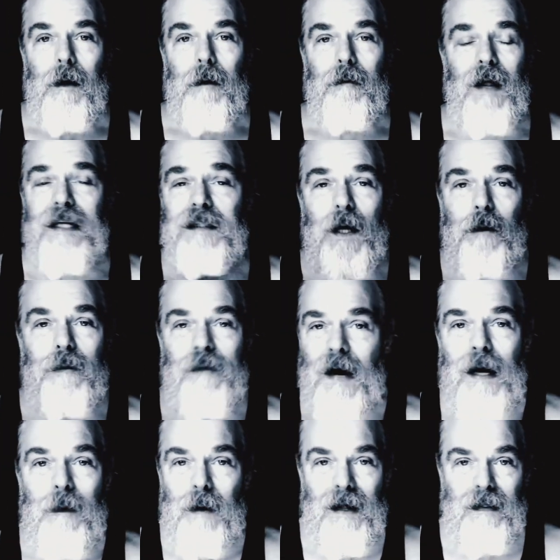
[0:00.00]
Don't
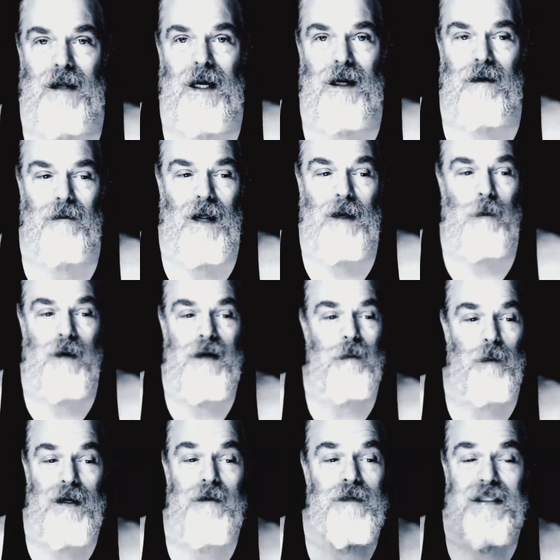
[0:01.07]
fuck with it. We've